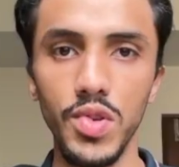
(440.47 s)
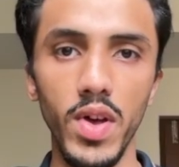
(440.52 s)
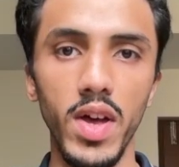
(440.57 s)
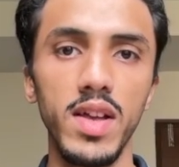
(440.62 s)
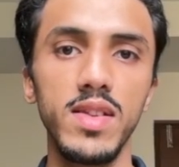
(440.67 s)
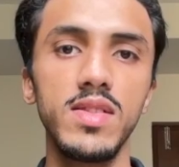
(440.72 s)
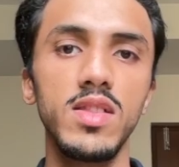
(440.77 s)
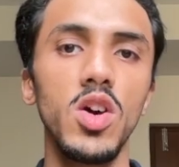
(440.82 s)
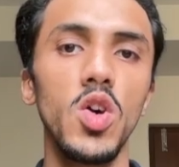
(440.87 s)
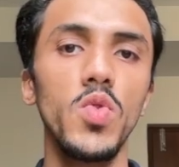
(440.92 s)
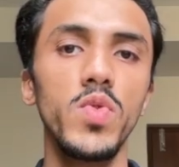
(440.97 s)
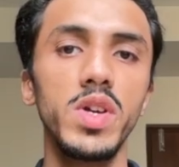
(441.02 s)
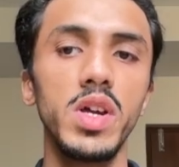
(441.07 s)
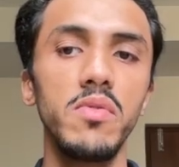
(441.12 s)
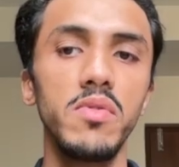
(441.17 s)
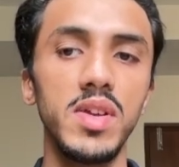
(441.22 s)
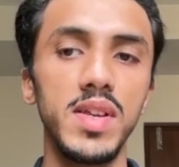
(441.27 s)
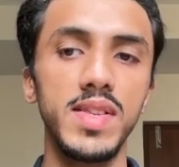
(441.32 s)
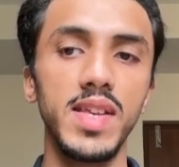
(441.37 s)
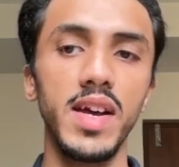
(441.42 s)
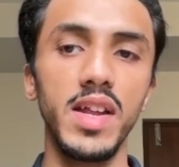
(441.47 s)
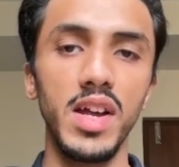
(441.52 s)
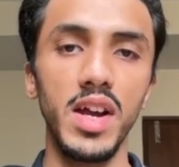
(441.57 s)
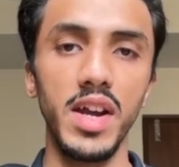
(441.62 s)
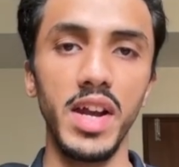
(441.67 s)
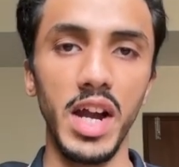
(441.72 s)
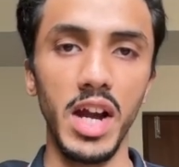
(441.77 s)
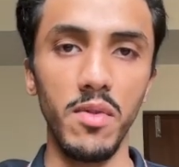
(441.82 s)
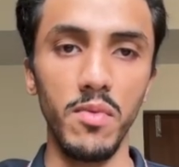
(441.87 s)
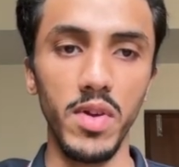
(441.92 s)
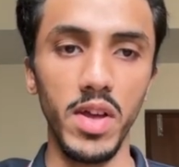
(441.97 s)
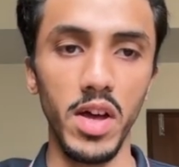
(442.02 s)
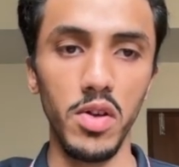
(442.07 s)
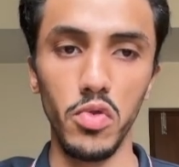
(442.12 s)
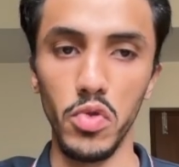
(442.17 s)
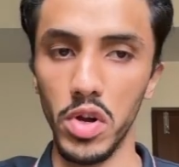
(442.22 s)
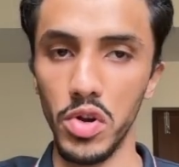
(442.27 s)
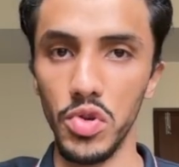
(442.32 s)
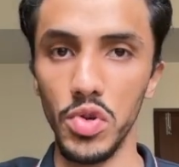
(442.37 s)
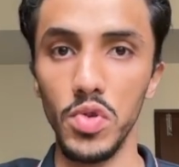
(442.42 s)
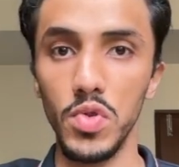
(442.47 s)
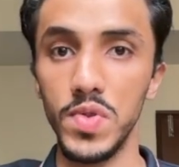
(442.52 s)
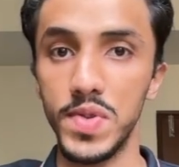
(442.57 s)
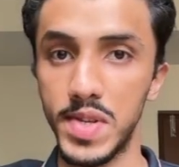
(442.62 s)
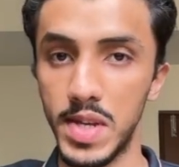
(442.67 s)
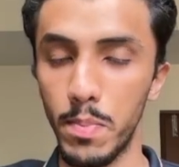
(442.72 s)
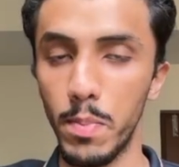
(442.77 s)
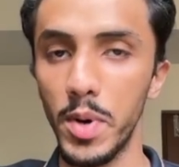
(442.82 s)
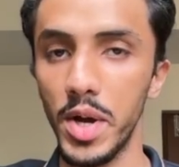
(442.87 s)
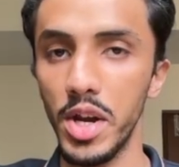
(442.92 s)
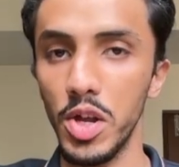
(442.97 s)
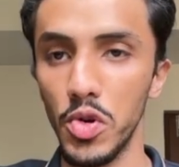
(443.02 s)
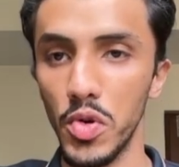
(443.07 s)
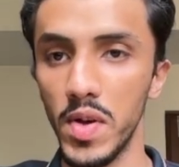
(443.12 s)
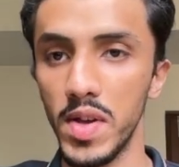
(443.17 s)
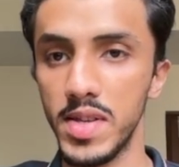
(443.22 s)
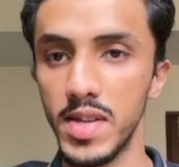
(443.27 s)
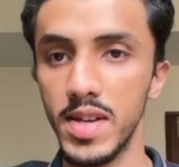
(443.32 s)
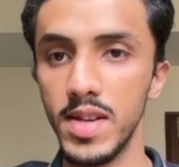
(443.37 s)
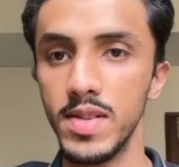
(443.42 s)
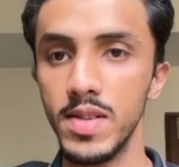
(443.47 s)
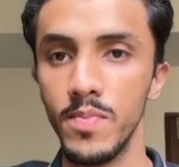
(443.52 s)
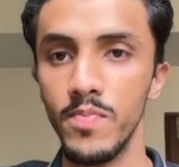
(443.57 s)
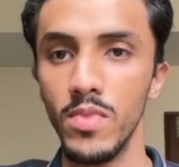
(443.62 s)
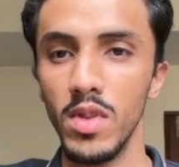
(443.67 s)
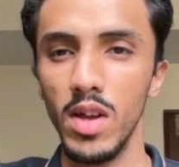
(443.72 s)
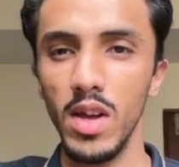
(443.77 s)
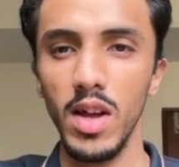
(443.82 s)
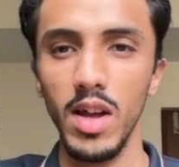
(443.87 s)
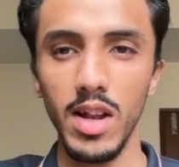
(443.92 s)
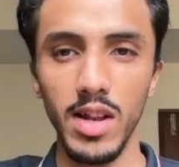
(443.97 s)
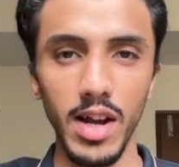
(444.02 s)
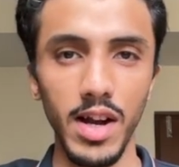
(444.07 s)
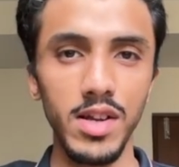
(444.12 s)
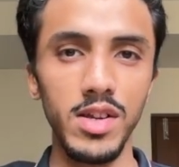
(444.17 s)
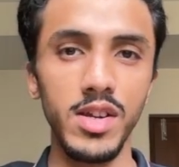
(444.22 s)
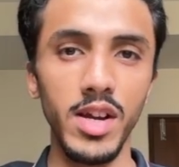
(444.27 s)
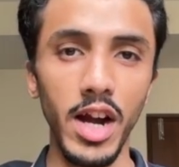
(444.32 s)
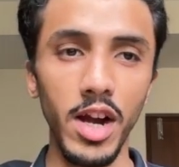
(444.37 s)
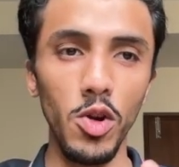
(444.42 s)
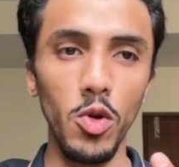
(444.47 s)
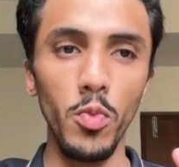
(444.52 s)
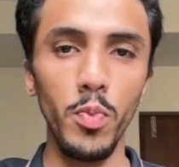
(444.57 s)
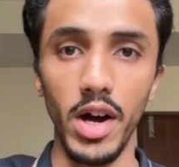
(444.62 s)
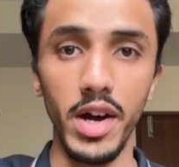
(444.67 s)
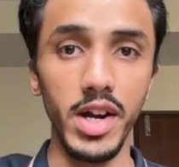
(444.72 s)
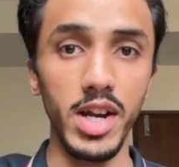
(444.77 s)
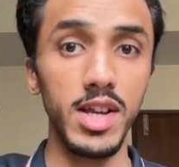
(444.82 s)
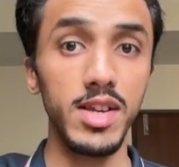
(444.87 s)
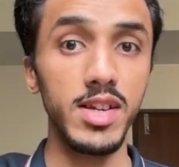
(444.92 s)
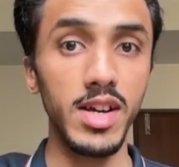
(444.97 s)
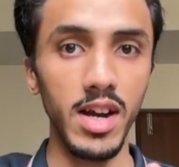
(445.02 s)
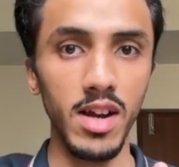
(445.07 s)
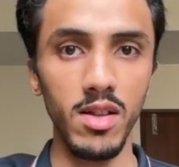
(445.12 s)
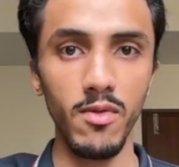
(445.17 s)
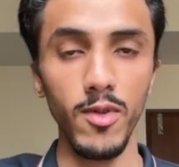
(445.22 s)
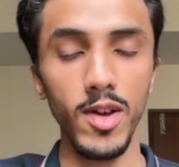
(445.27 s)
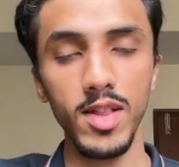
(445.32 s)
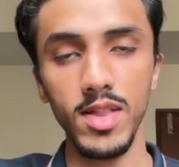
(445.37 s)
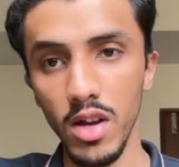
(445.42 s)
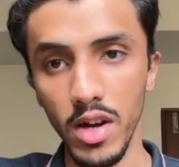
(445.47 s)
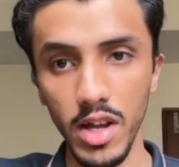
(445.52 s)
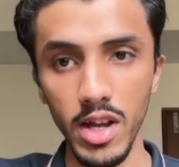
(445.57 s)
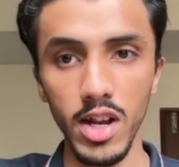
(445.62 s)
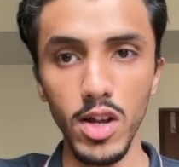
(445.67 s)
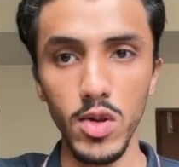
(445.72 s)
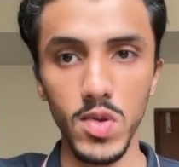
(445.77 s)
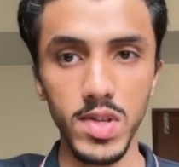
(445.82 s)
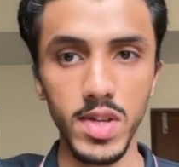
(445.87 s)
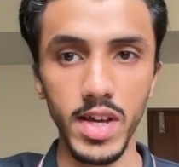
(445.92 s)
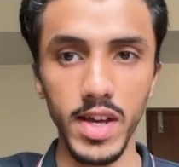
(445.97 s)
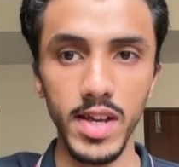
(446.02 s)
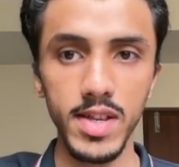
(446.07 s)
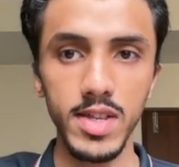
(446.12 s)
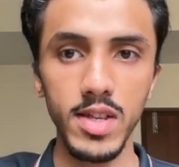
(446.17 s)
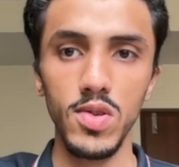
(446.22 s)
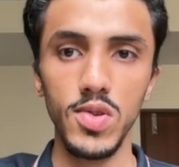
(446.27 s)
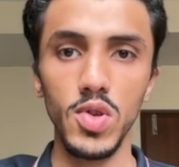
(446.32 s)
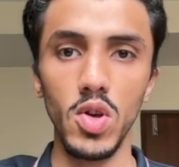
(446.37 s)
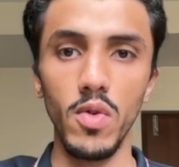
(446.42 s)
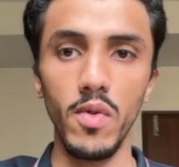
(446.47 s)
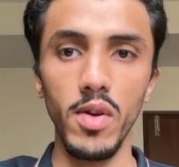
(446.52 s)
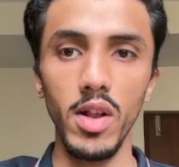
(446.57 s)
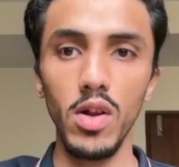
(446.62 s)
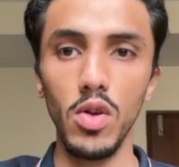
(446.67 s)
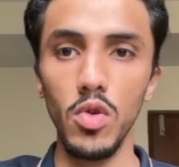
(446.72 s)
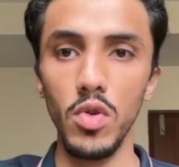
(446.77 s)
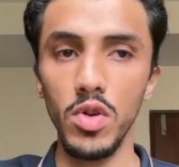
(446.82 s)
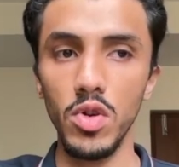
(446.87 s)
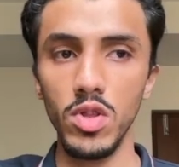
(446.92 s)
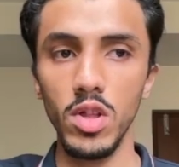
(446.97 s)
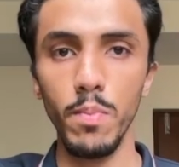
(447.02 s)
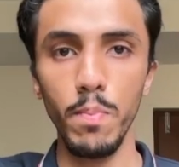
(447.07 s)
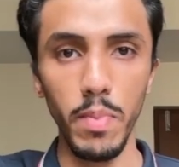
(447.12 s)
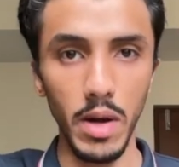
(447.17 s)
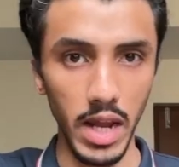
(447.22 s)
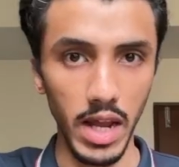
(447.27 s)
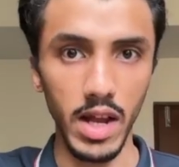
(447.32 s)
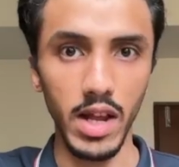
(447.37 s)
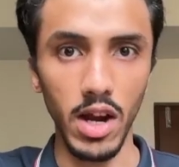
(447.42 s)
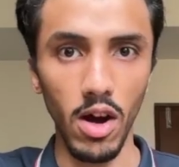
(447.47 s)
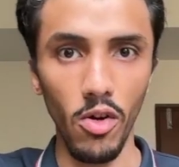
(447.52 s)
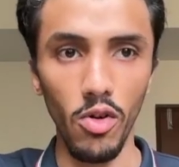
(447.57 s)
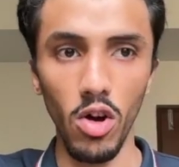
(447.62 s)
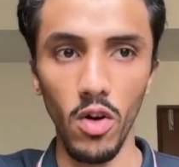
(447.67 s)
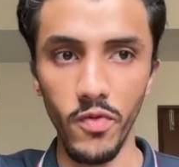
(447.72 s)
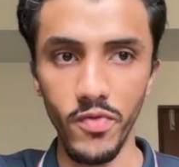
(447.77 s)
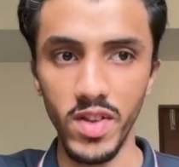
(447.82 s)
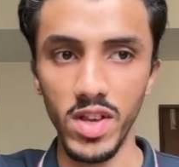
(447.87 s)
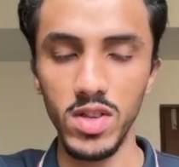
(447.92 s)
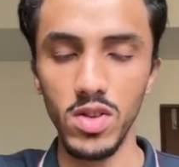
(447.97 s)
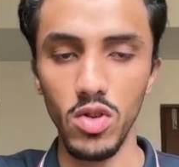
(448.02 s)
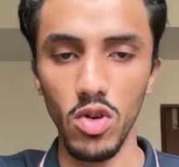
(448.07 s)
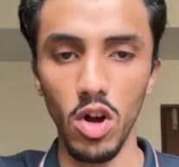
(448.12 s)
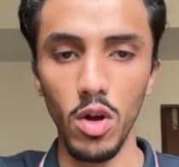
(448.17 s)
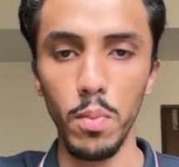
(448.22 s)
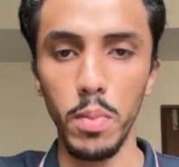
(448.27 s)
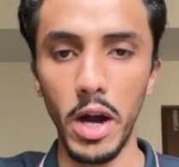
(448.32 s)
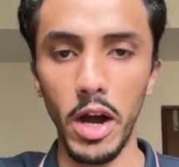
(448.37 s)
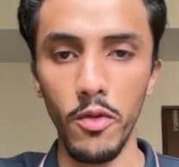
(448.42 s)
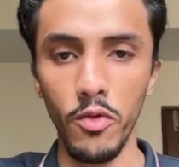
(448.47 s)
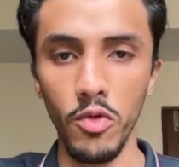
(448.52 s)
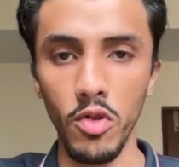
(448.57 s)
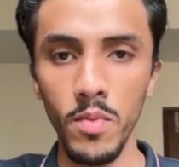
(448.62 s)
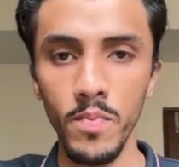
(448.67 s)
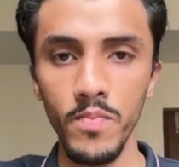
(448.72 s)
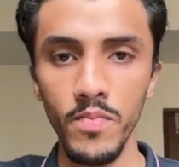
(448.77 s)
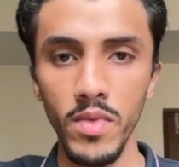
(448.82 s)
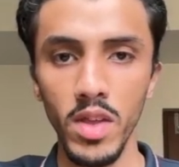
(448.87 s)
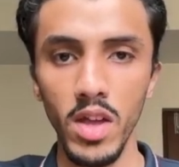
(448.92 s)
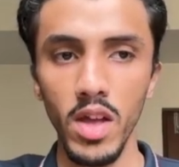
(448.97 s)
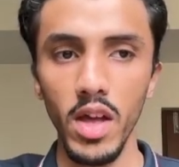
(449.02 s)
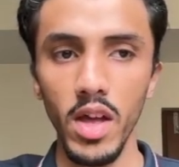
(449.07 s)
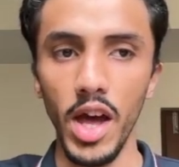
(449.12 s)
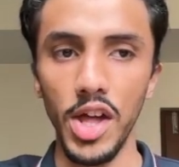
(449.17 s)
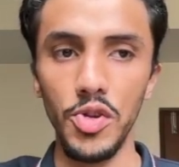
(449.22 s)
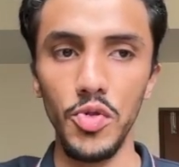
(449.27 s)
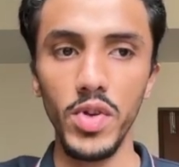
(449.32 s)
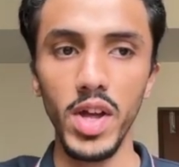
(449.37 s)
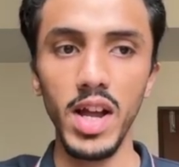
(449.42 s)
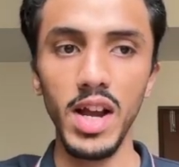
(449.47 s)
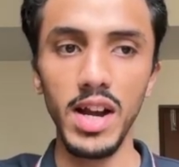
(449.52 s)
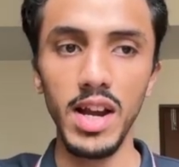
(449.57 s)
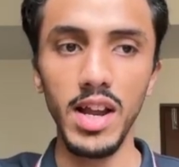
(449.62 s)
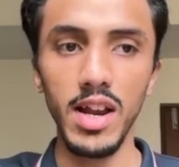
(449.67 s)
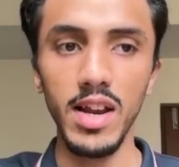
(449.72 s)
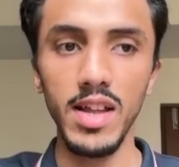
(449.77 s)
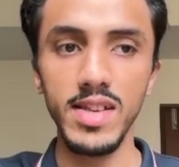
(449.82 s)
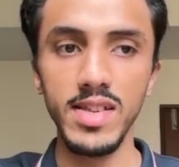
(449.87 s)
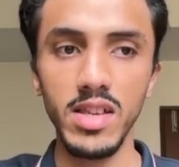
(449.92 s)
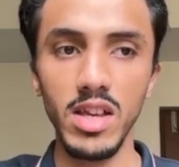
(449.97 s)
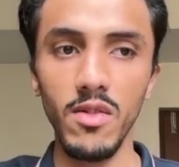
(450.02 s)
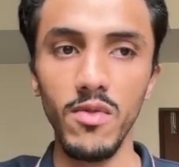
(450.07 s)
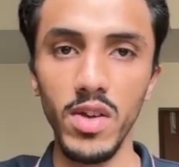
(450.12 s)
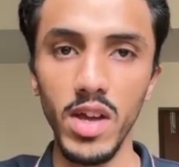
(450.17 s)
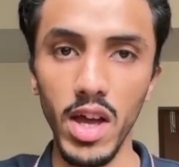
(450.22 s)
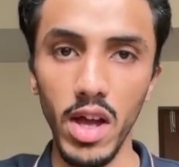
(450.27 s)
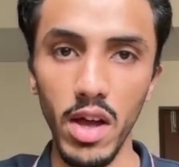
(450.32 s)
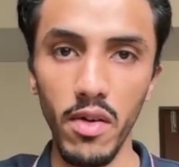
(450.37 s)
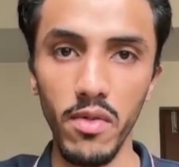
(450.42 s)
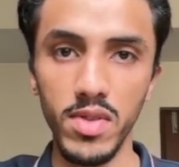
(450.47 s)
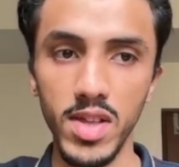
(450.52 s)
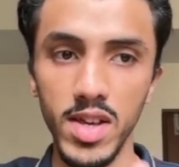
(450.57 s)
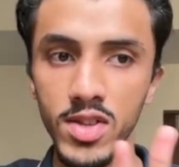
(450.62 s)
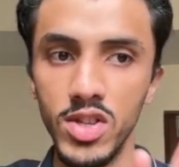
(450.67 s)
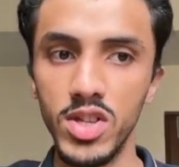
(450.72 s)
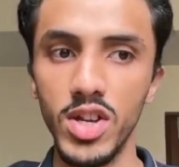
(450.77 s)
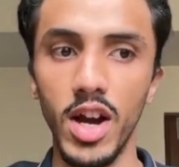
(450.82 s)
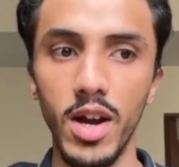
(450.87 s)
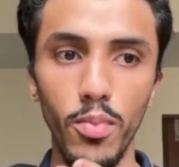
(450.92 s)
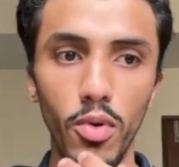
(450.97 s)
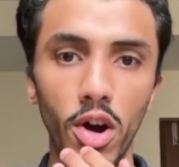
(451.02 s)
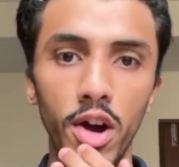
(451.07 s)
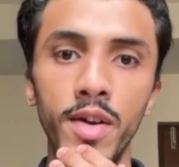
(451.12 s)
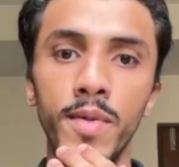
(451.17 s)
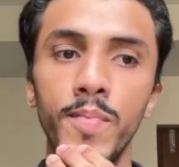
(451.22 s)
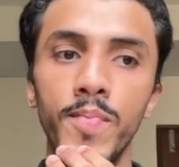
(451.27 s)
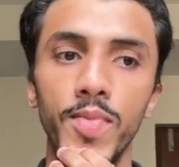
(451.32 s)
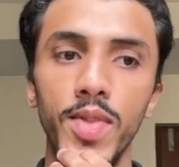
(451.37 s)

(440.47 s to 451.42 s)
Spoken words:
as now we have decided that we are going to use GPT OSS, let's try to understand with real use case. So we will go to the playground of this Groq platform, and you can clearly see we have this chatbot,